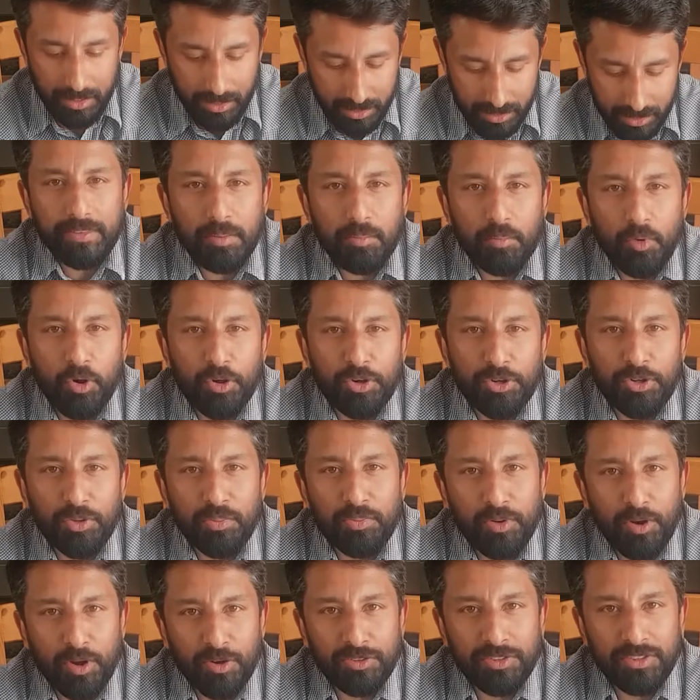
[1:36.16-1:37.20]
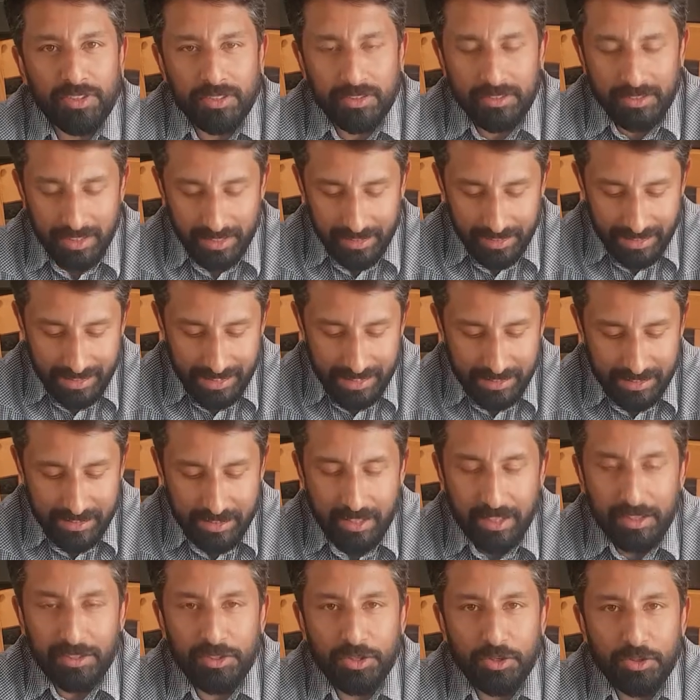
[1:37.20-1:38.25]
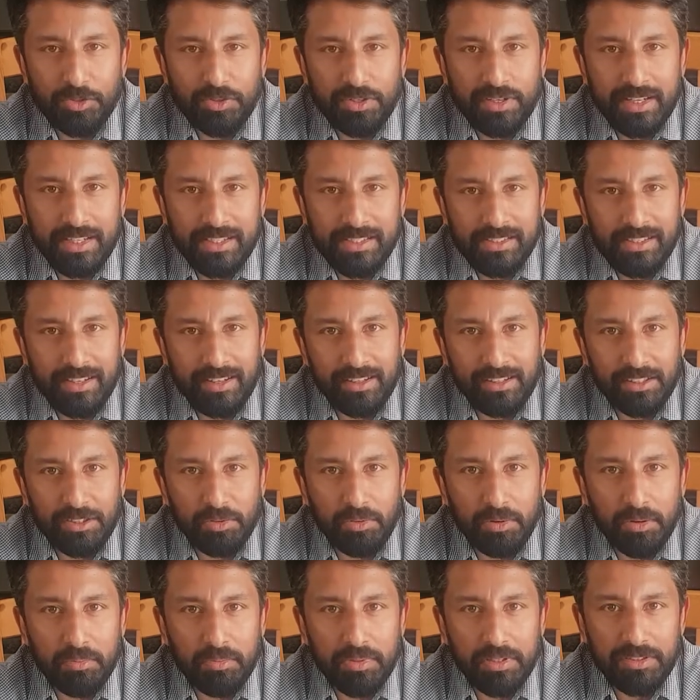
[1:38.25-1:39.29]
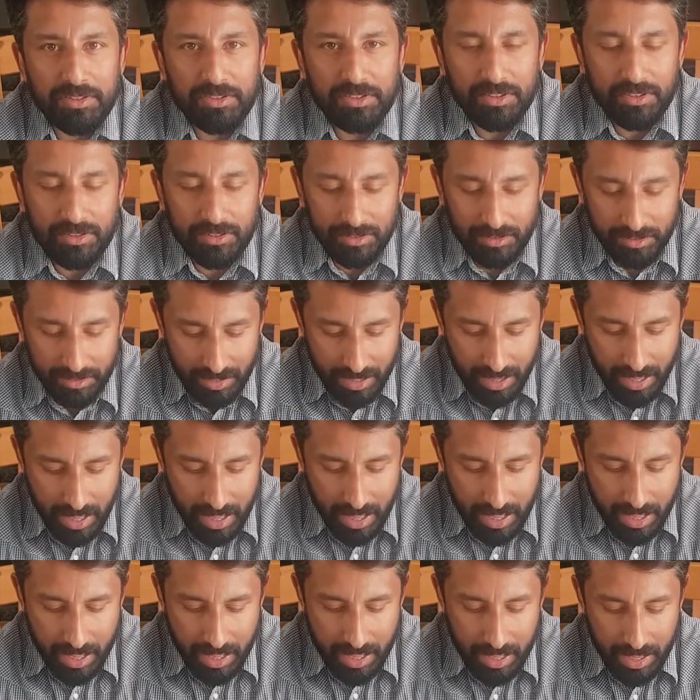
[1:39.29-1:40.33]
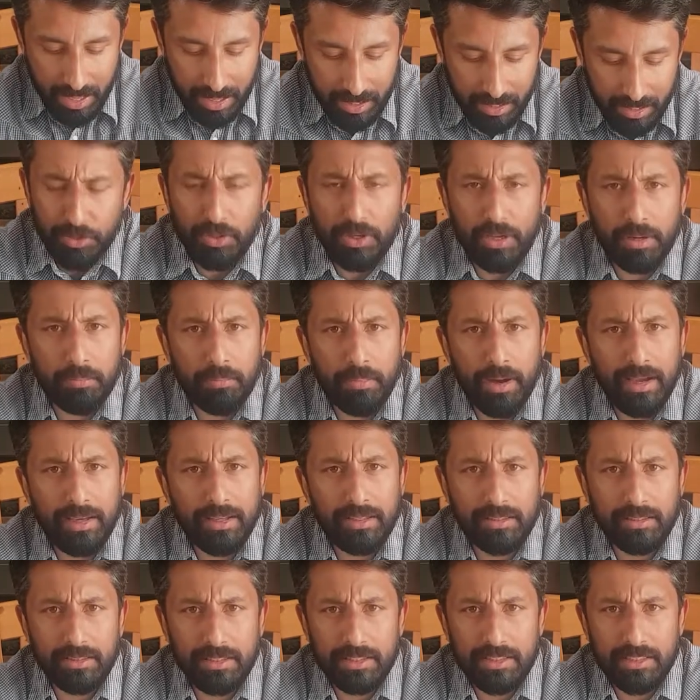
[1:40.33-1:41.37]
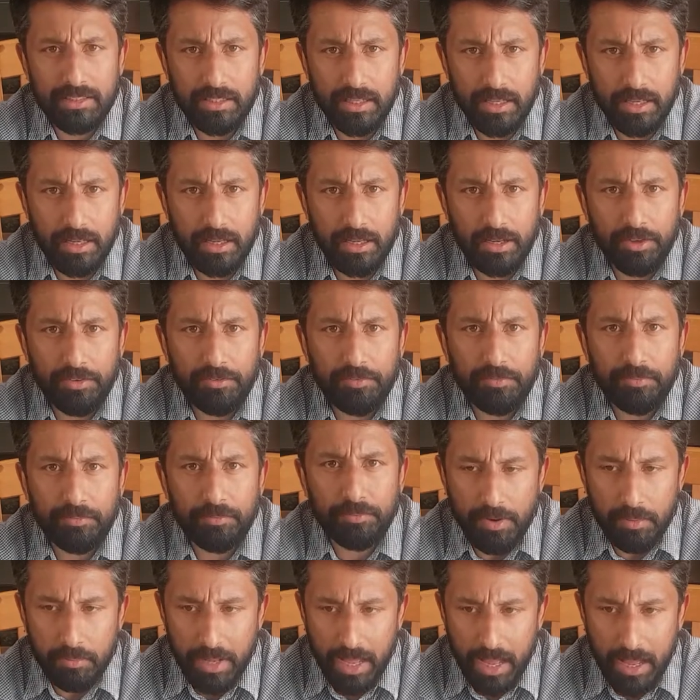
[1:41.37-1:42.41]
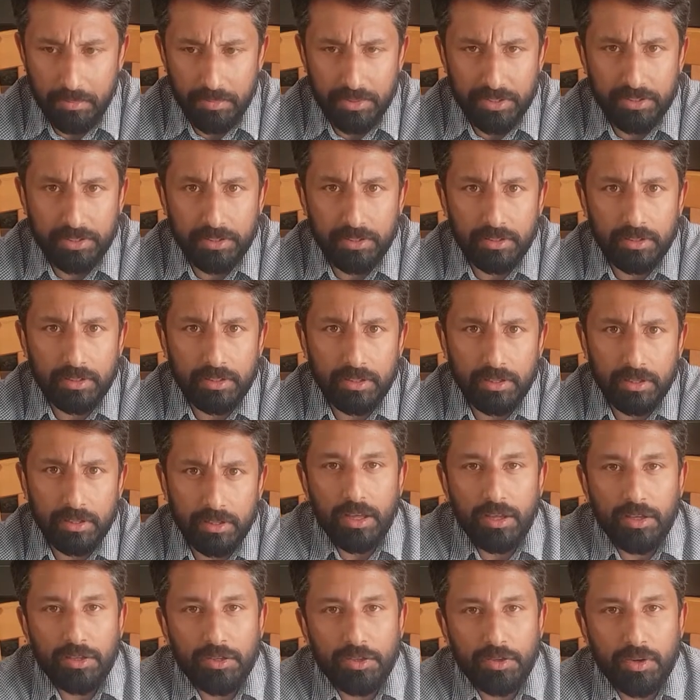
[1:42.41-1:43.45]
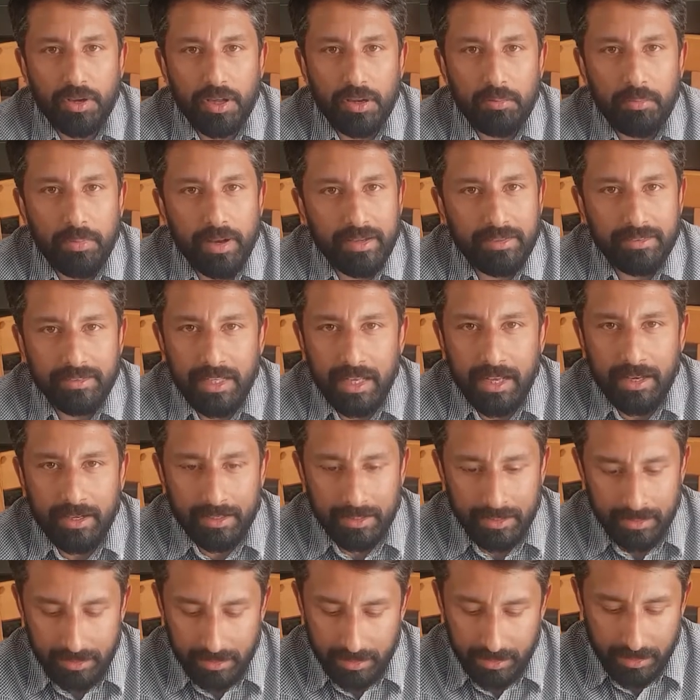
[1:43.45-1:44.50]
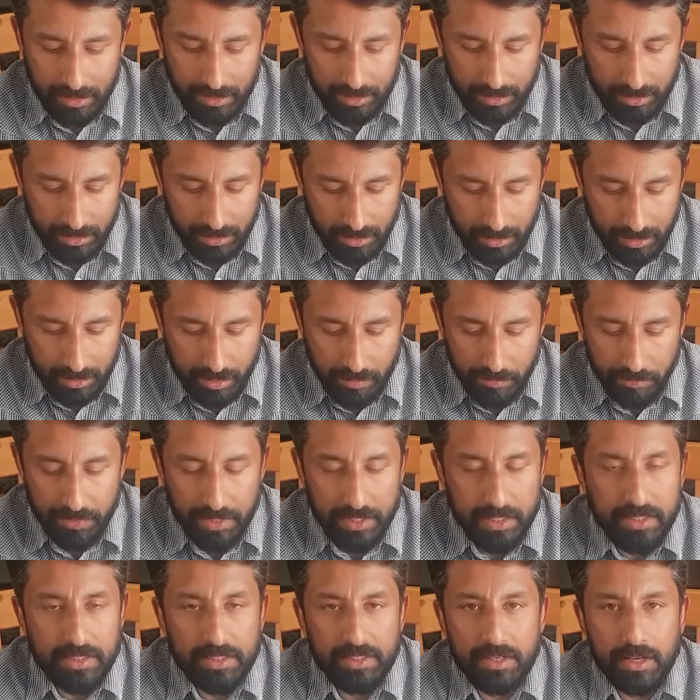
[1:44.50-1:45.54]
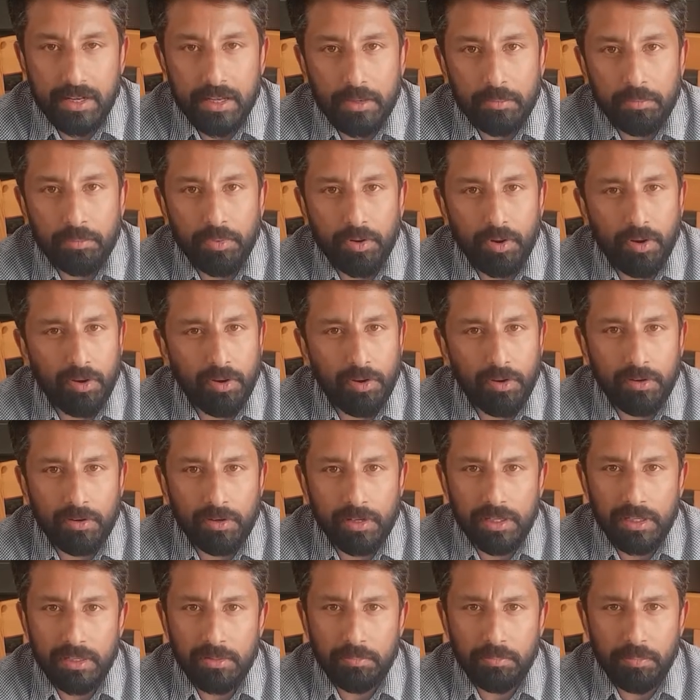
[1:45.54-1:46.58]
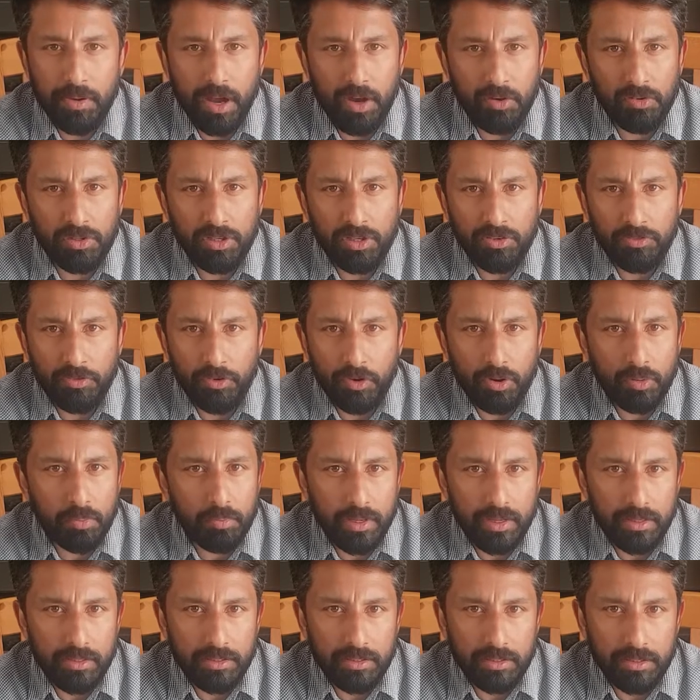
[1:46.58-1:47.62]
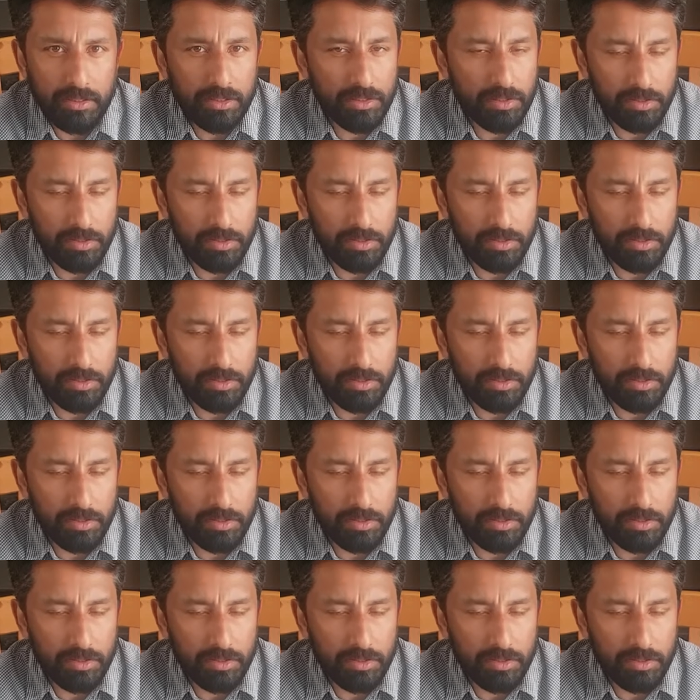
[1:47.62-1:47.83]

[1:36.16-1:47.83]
The more you process, the least nutritional it will be. So you can buy this from Amazon. You can buy jaggery in this shape or in powder format.